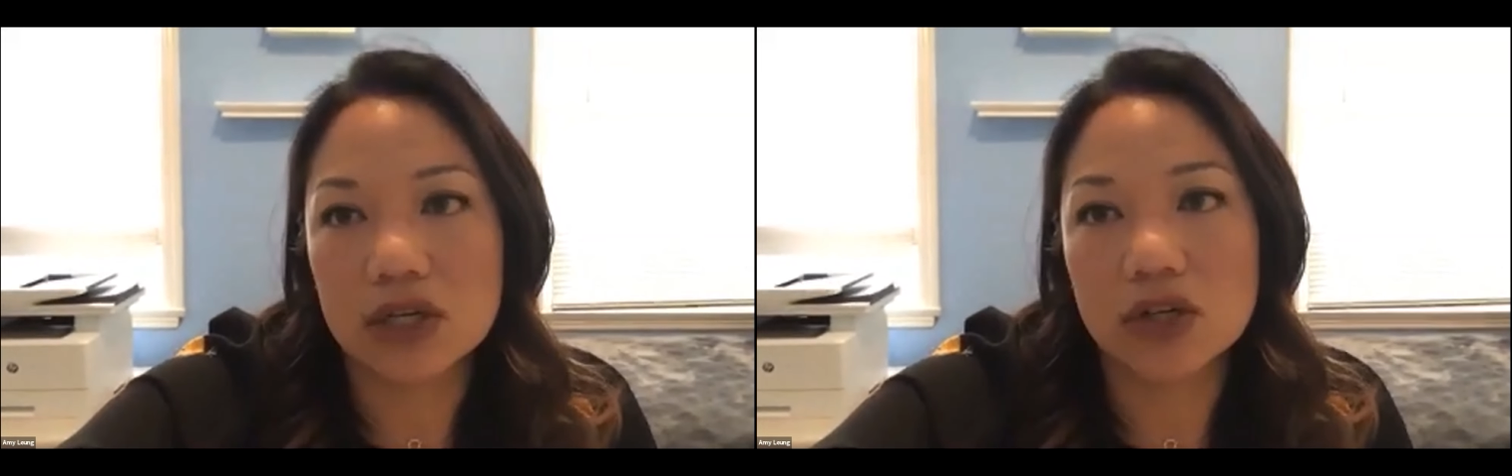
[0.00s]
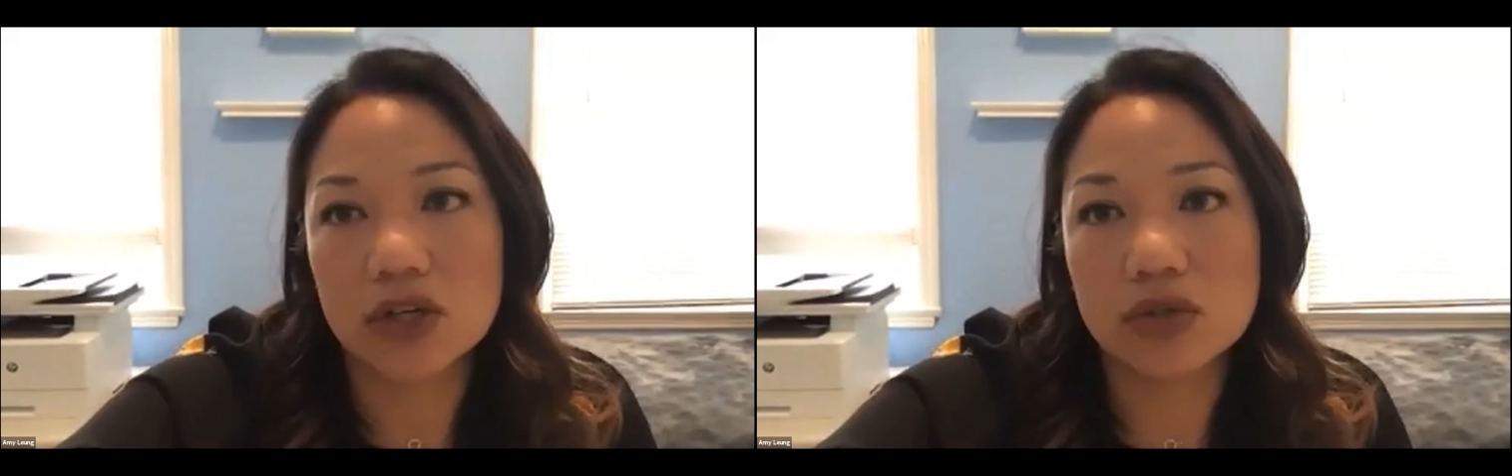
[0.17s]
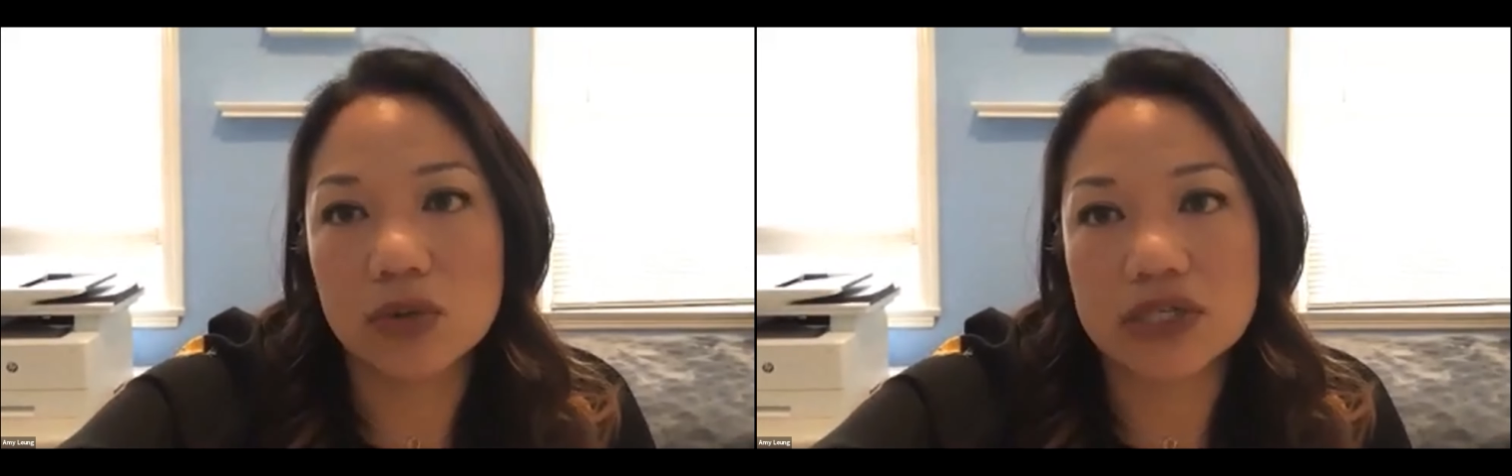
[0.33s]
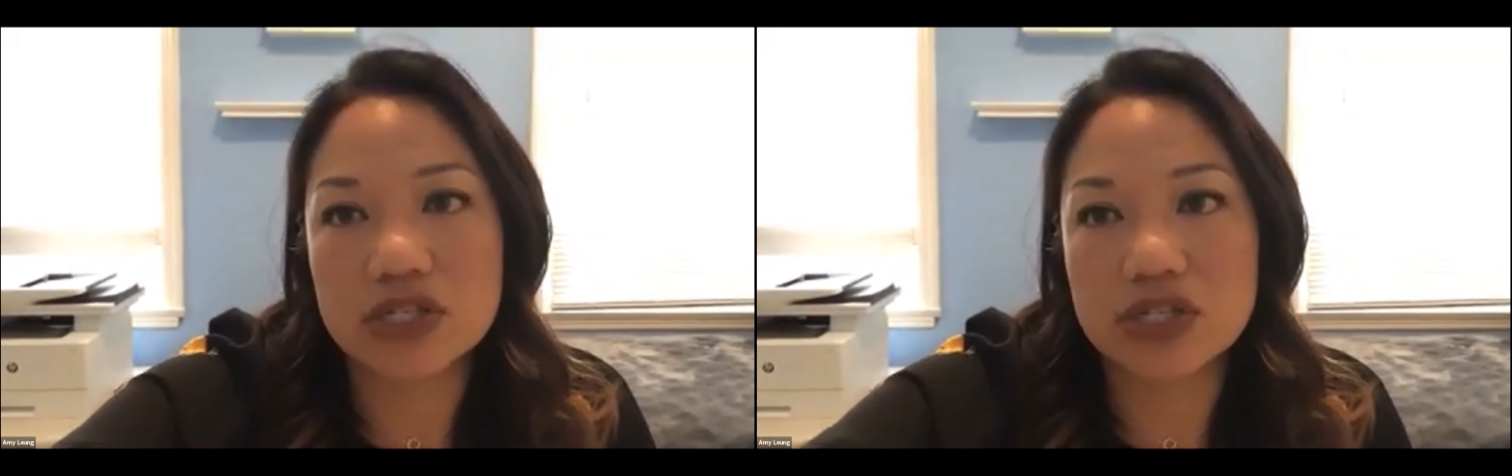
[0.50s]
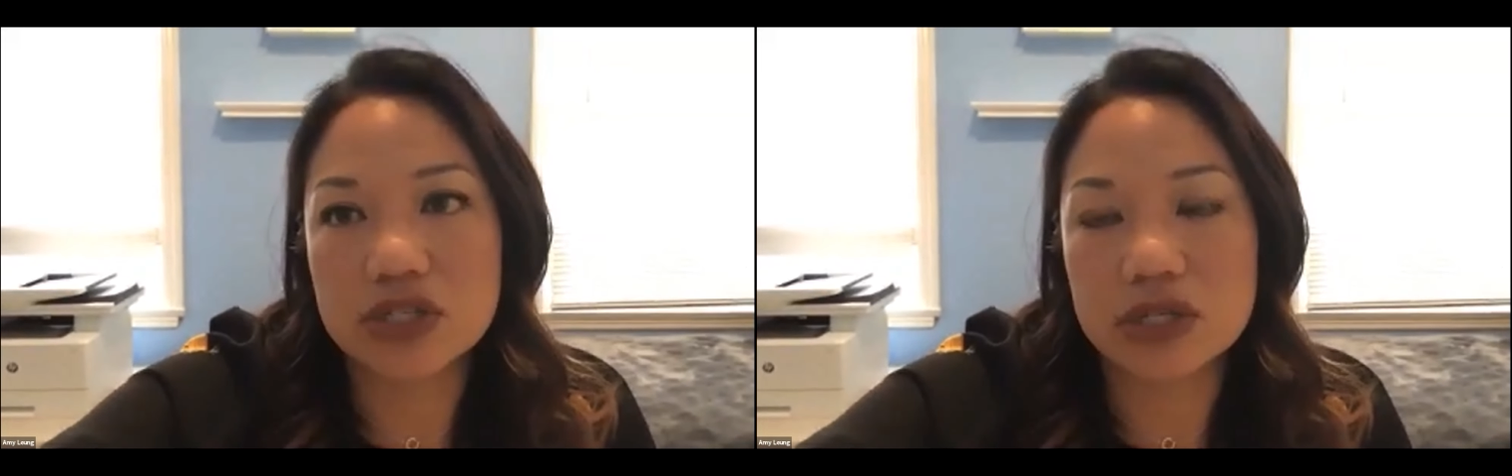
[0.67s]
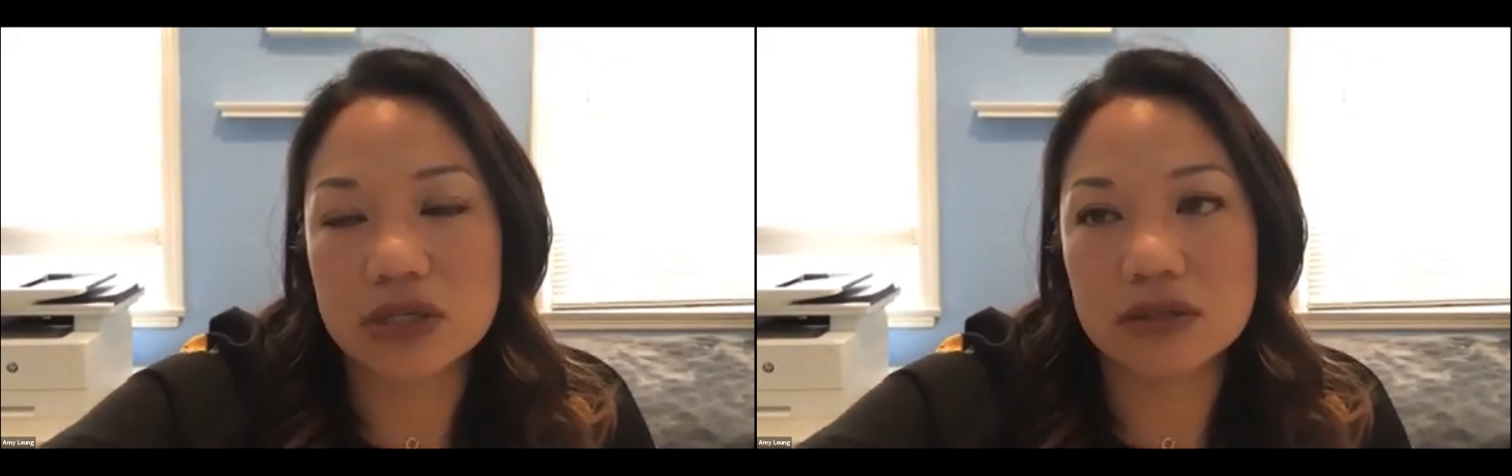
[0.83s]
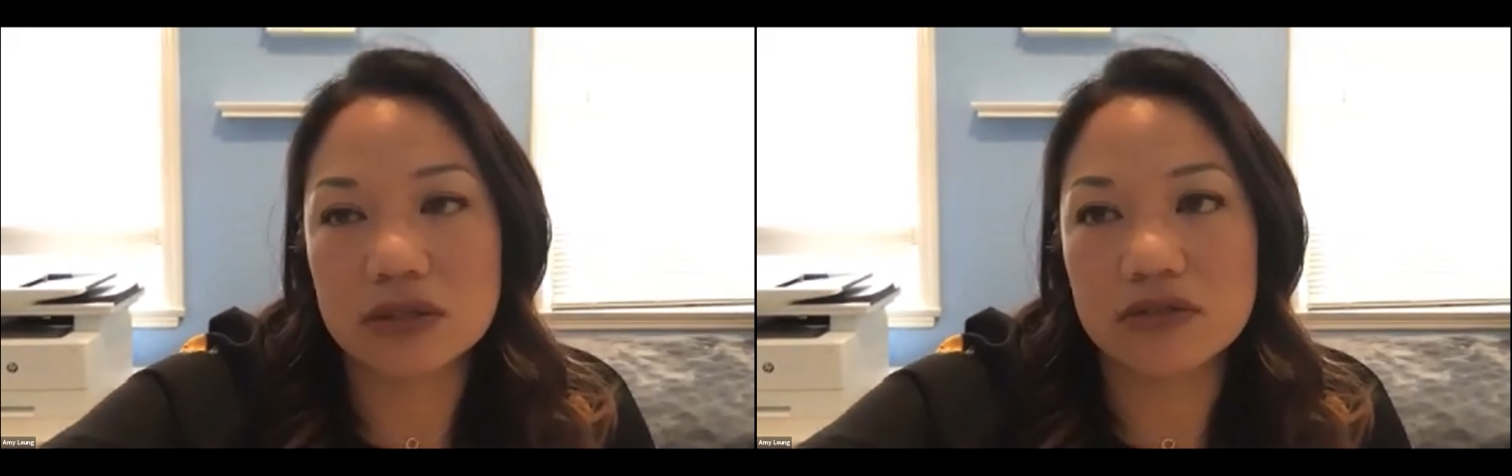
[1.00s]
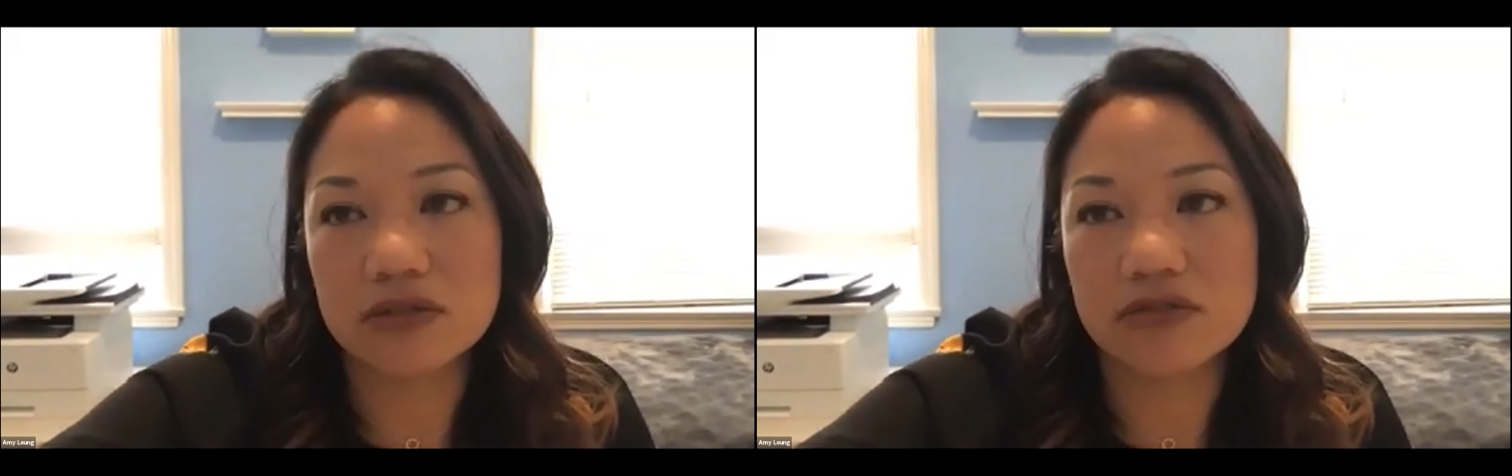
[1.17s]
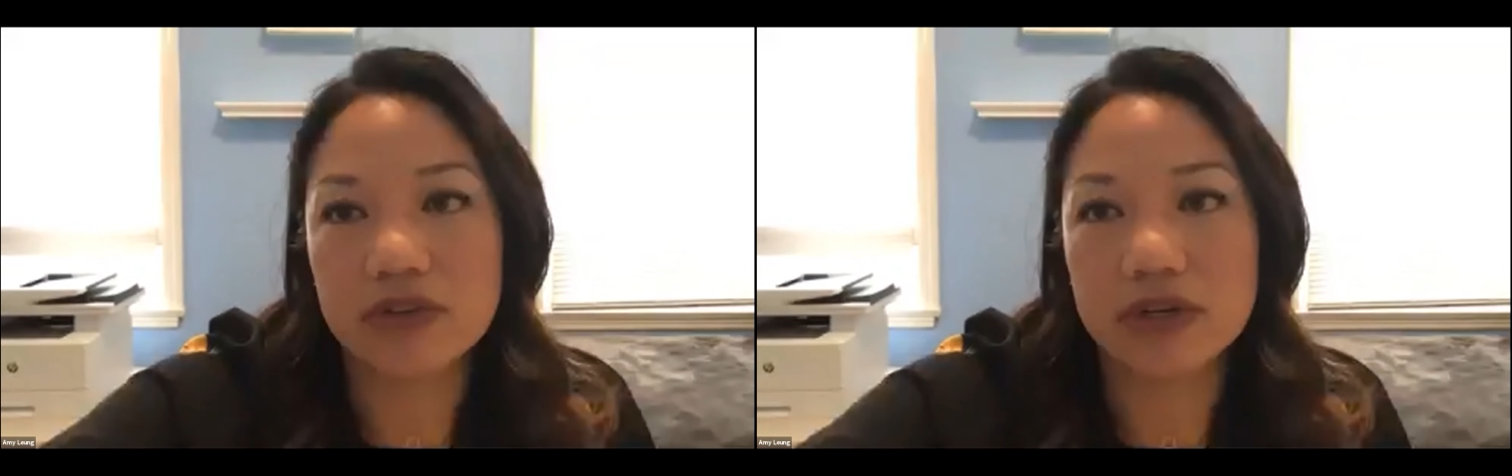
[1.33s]
Good question.
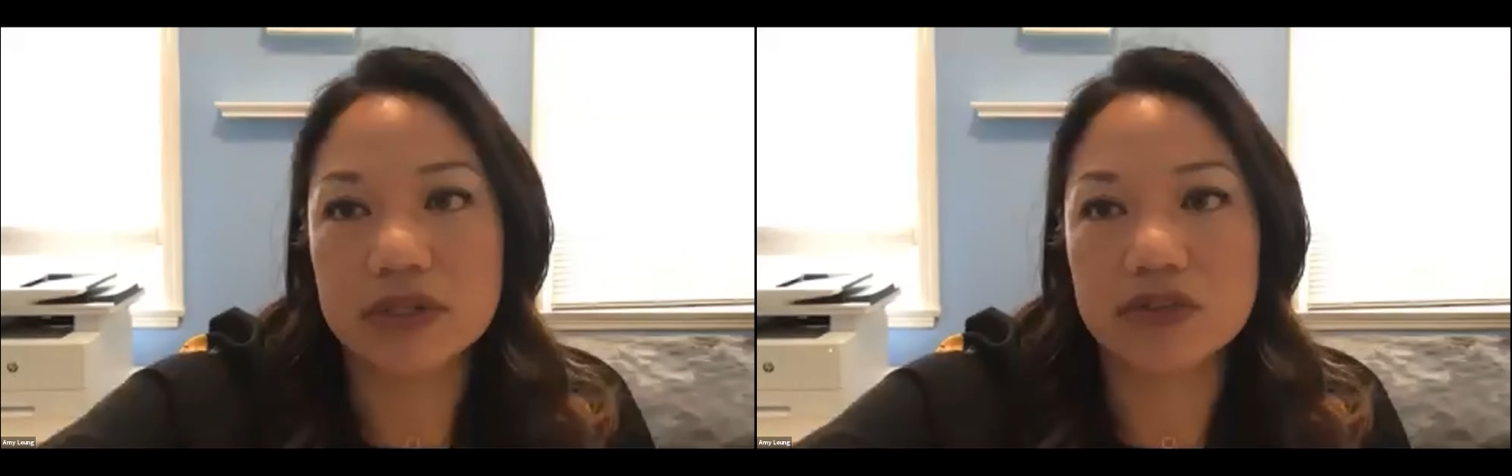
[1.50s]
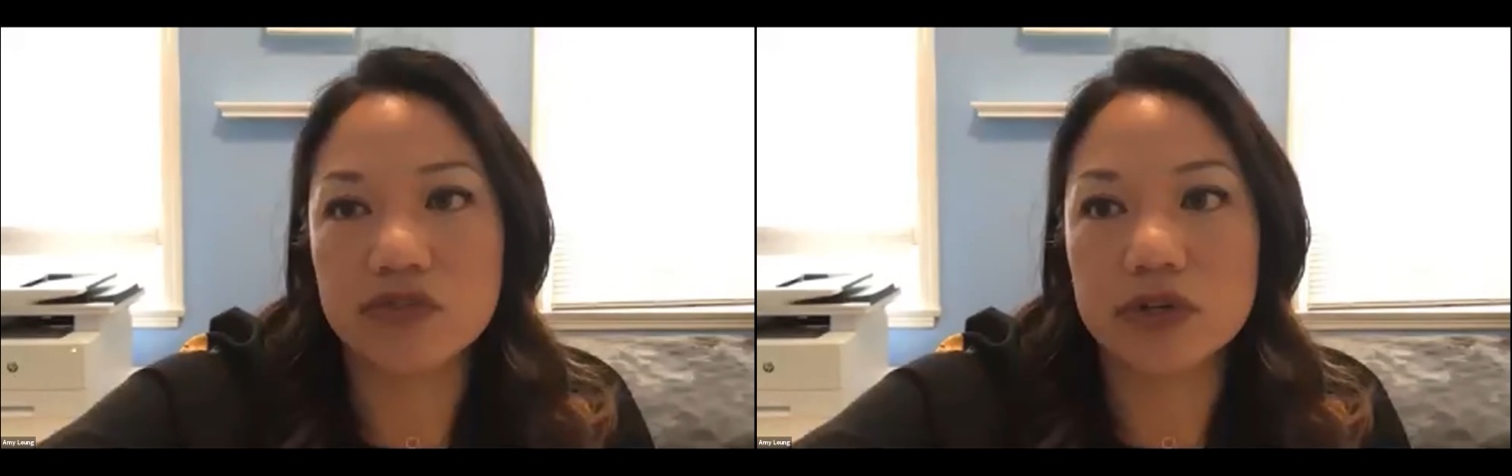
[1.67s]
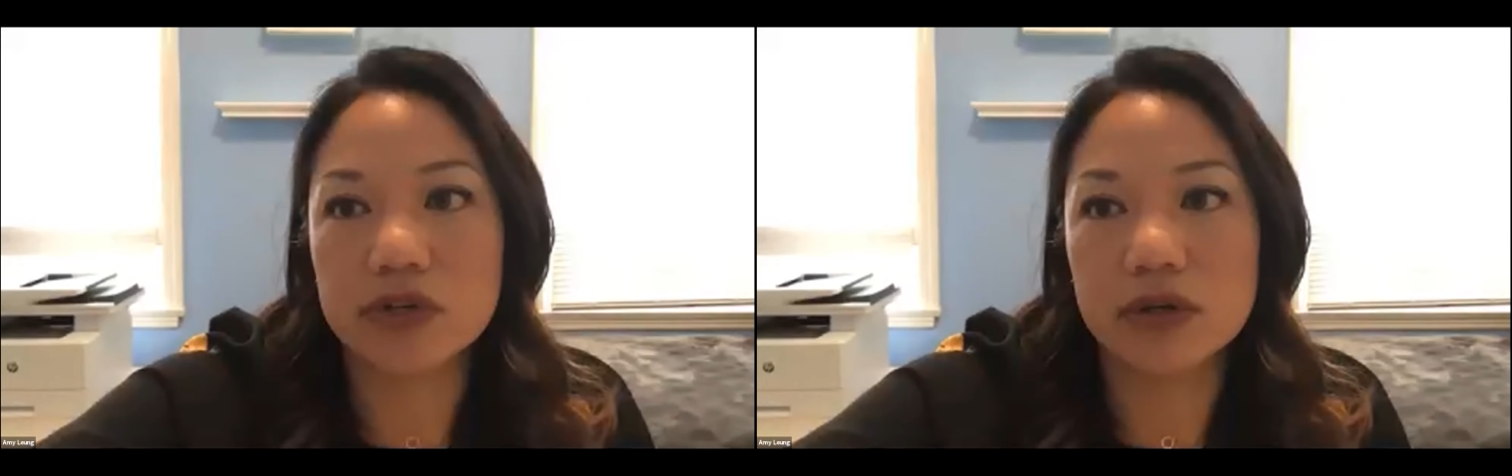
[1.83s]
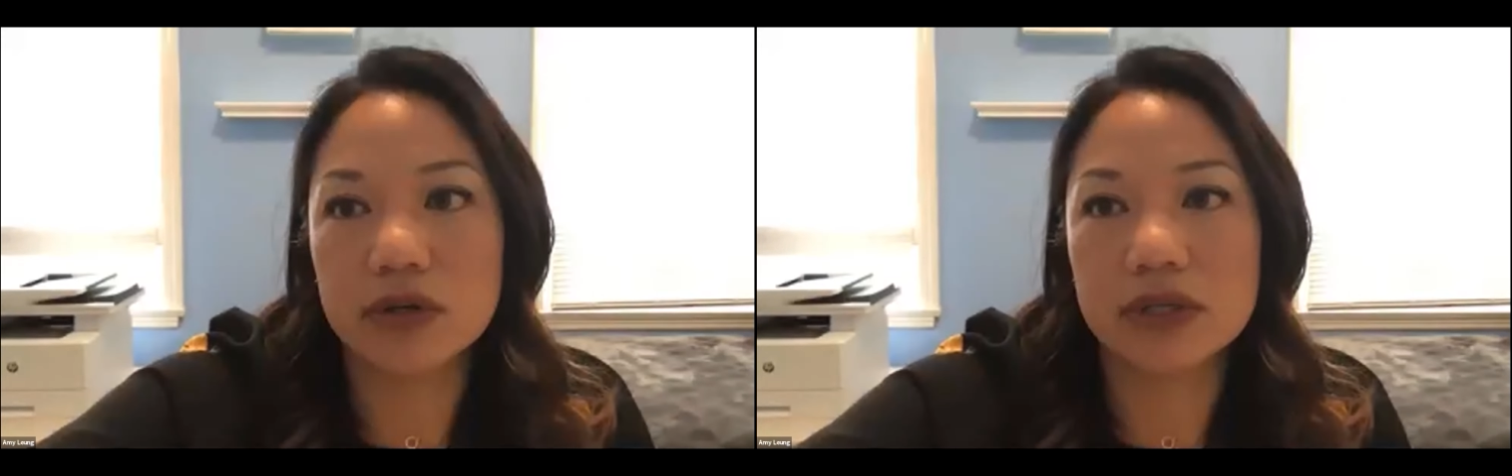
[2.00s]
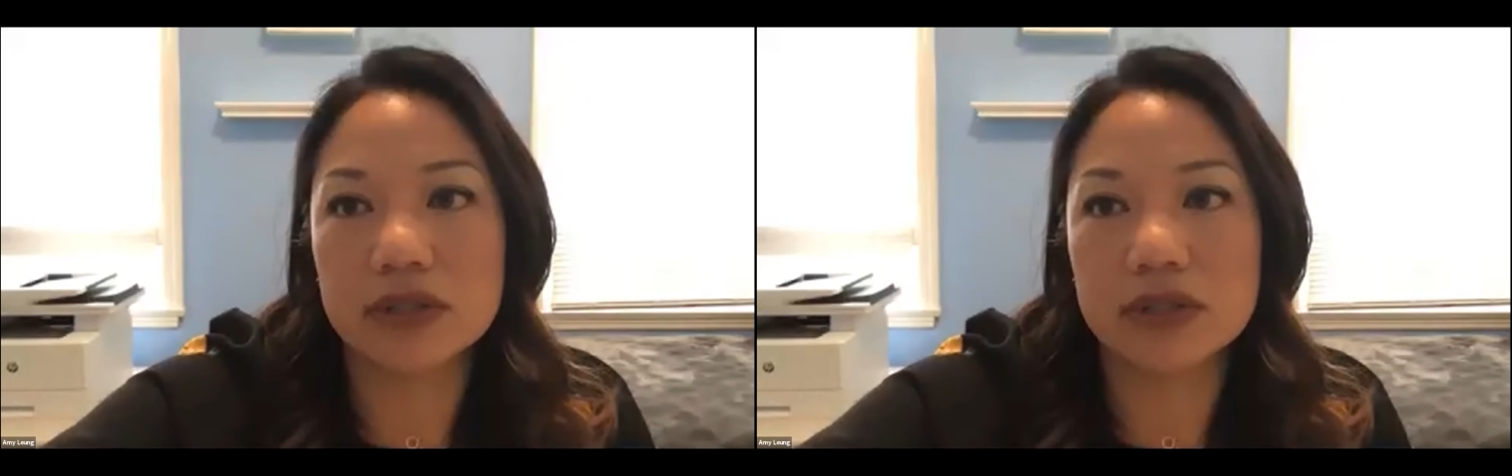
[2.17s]
Very difficult